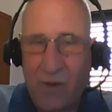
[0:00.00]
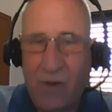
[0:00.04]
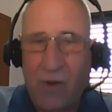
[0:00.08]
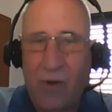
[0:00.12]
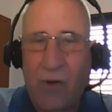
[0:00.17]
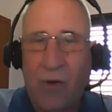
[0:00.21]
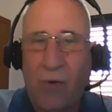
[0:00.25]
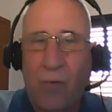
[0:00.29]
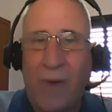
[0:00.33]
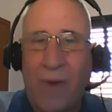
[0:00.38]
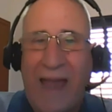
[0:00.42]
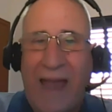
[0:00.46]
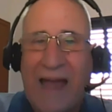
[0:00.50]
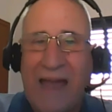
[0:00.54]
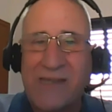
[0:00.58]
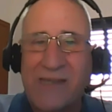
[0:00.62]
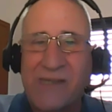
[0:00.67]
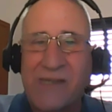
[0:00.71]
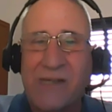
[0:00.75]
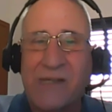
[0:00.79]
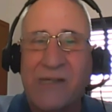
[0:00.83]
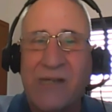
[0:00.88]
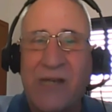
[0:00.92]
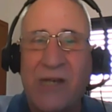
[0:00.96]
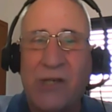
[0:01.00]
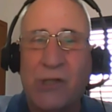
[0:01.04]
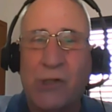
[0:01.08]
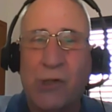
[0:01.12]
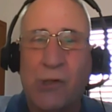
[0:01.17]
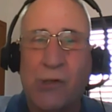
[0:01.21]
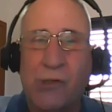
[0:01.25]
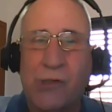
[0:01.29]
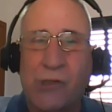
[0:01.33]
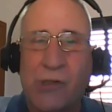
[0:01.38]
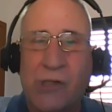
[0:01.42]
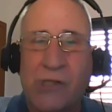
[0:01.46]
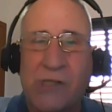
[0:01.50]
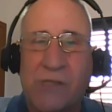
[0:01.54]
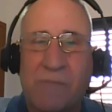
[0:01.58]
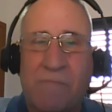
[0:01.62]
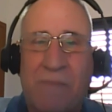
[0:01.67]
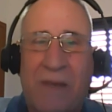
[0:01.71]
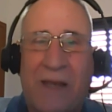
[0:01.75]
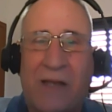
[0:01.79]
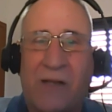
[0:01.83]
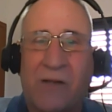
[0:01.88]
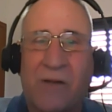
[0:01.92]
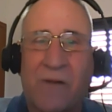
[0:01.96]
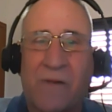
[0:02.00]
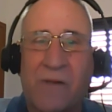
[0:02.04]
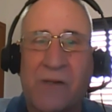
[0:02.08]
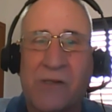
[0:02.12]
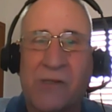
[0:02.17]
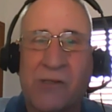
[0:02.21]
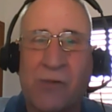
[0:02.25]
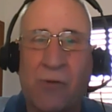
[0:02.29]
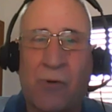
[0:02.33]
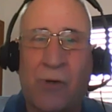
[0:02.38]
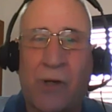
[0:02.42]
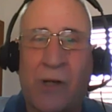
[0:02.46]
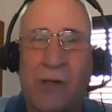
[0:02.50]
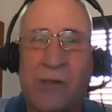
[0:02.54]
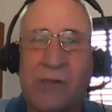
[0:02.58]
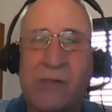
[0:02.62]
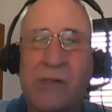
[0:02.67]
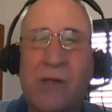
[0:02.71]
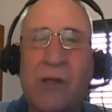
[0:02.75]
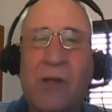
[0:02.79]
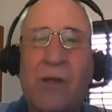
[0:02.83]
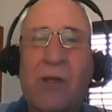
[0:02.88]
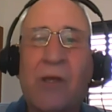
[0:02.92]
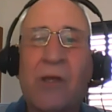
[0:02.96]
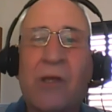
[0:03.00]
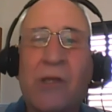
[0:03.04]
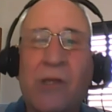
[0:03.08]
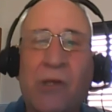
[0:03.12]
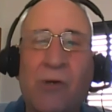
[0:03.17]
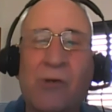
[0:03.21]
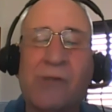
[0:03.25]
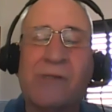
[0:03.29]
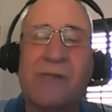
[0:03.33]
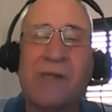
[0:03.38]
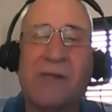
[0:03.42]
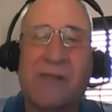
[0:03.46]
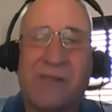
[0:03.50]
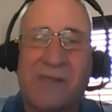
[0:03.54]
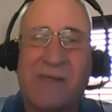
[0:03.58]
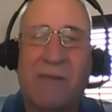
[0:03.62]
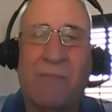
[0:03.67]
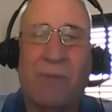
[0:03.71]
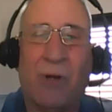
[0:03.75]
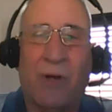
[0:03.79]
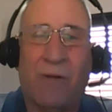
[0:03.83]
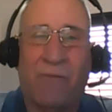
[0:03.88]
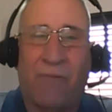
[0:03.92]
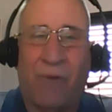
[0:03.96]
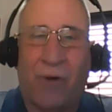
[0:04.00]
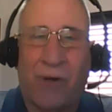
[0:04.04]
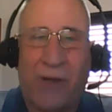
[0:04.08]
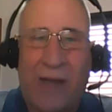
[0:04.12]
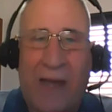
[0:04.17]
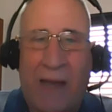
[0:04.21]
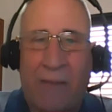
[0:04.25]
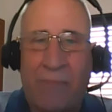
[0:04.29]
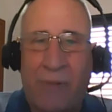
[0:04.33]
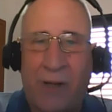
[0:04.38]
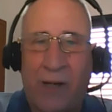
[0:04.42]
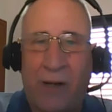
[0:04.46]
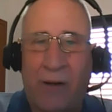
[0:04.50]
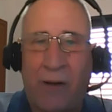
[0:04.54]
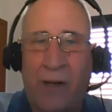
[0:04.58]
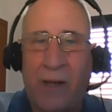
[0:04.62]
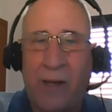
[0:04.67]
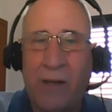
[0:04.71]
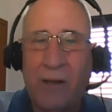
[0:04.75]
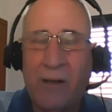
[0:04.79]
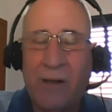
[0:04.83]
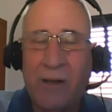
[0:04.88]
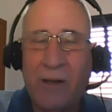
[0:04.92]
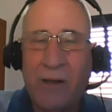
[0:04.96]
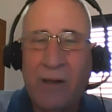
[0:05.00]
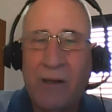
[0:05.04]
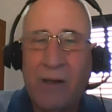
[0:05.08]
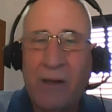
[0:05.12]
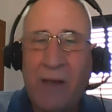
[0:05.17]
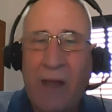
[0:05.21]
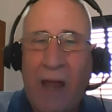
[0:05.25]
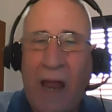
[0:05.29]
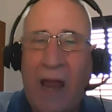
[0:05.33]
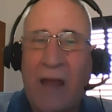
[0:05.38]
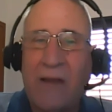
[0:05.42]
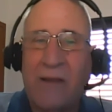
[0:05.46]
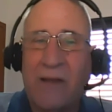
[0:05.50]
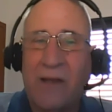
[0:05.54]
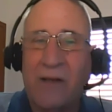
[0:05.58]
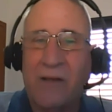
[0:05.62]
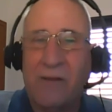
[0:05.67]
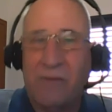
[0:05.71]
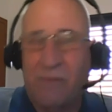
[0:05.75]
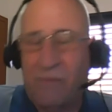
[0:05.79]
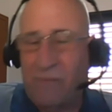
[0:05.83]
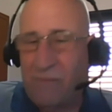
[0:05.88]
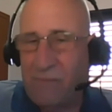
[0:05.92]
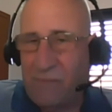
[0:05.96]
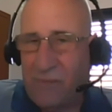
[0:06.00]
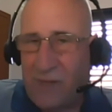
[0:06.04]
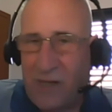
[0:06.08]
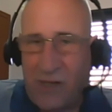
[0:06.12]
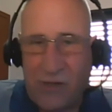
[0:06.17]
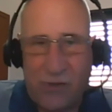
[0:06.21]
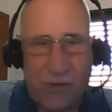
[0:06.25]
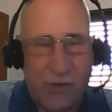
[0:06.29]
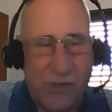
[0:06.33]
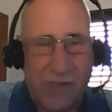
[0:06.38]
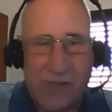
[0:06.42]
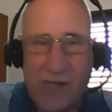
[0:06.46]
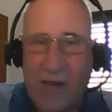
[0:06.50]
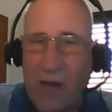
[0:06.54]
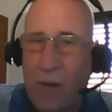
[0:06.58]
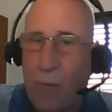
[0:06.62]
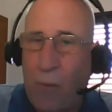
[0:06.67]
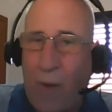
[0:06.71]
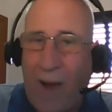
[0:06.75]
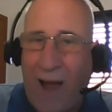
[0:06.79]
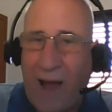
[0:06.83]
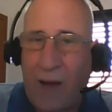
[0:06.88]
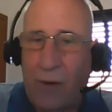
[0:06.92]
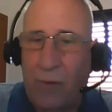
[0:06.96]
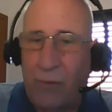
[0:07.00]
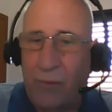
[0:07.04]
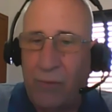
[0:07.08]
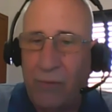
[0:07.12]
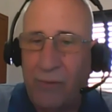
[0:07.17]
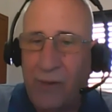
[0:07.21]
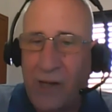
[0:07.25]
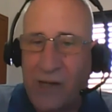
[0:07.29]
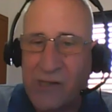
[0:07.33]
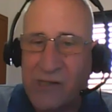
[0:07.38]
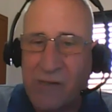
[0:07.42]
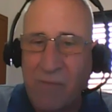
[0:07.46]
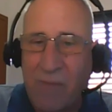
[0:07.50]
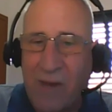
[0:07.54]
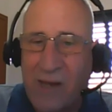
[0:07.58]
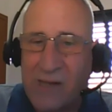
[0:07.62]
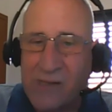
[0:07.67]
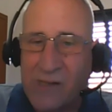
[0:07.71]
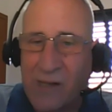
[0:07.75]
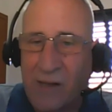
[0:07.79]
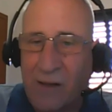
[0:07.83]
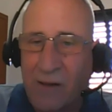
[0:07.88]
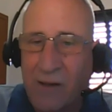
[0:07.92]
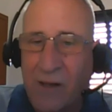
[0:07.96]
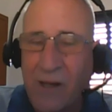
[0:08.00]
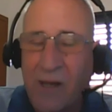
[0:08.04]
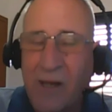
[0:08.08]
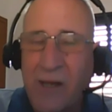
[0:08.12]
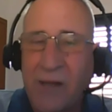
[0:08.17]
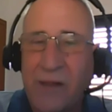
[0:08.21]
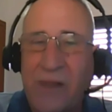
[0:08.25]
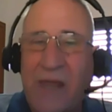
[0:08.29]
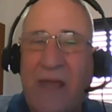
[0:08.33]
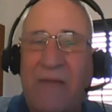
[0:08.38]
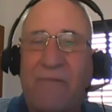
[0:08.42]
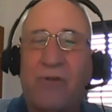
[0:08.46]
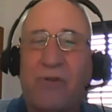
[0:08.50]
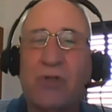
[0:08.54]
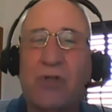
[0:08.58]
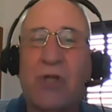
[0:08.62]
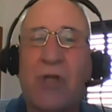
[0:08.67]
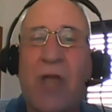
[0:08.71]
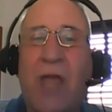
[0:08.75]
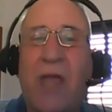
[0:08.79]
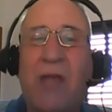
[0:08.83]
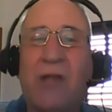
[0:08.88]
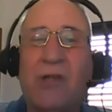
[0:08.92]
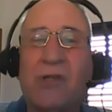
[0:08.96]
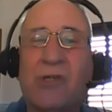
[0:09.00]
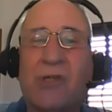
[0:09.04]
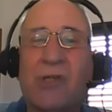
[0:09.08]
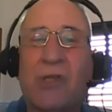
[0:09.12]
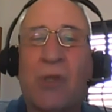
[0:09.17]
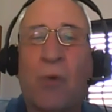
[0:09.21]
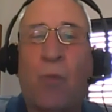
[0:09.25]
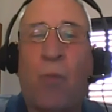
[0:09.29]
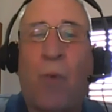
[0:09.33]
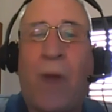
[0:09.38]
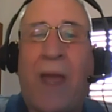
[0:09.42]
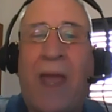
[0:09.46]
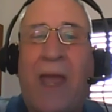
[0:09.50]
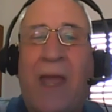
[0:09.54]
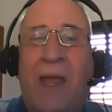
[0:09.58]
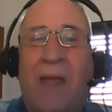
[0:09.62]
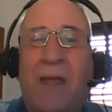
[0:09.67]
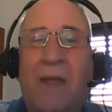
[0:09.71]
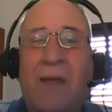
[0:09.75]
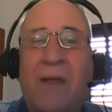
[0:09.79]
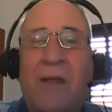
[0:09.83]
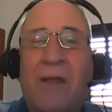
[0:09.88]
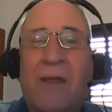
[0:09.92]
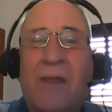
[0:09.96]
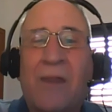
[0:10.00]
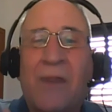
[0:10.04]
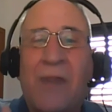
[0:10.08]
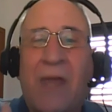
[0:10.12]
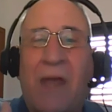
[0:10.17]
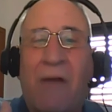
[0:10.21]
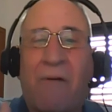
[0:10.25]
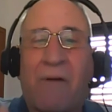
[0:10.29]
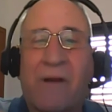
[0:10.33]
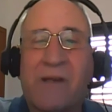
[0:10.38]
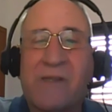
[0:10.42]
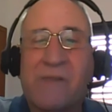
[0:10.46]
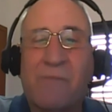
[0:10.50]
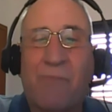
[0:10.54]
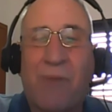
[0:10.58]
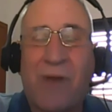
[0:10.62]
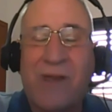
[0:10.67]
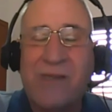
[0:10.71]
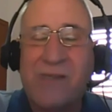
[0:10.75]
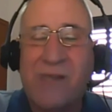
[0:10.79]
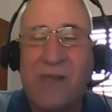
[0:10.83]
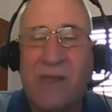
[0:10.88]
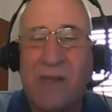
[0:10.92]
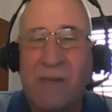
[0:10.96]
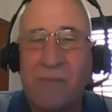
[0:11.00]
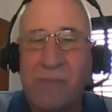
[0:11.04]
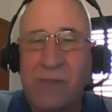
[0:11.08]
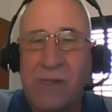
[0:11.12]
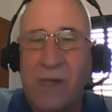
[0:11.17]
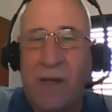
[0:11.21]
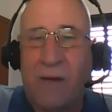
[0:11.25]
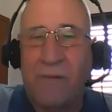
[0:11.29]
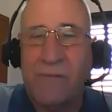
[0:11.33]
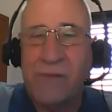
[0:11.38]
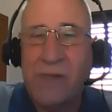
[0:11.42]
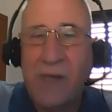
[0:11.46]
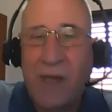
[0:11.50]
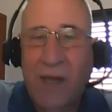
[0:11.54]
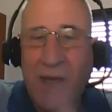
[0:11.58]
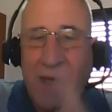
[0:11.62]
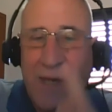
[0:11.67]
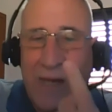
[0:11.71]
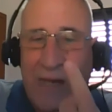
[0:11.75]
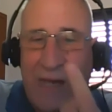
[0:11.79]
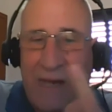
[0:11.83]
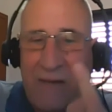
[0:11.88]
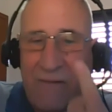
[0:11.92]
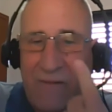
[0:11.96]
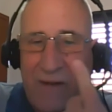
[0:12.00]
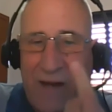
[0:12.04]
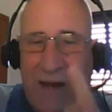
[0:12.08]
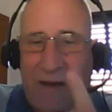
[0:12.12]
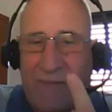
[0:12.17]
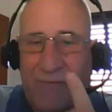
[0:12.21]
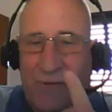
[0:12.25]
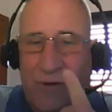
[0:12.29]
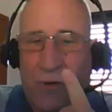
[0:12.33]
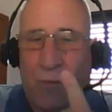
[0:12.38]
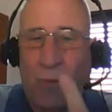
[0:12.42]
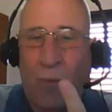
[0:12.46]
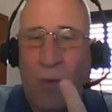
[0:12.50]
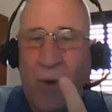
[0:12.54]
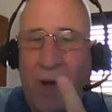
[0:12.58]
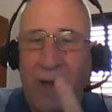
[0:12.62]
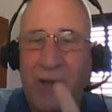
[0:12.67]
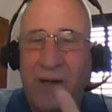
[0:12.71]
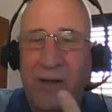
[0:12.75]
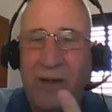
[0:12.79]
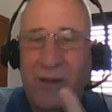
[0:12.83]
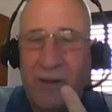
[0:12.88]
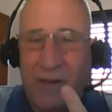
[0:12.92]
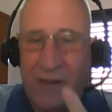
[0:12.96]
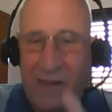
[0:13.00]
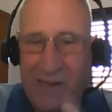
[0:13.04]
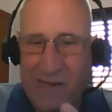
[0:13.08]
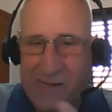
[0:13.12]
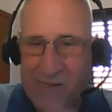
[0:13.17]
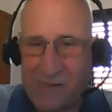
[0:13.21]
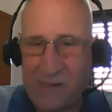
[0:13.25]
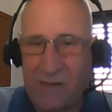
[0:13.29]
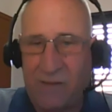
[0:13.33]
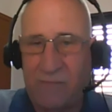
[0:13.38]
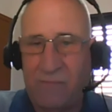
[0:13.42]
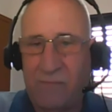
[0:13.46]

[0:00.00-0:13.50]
we ask the teachers to speak to the students using similar vocabulary. And the teachers say, wow, it's amazing. They've changed the way they're expressing themselves even after one lesson.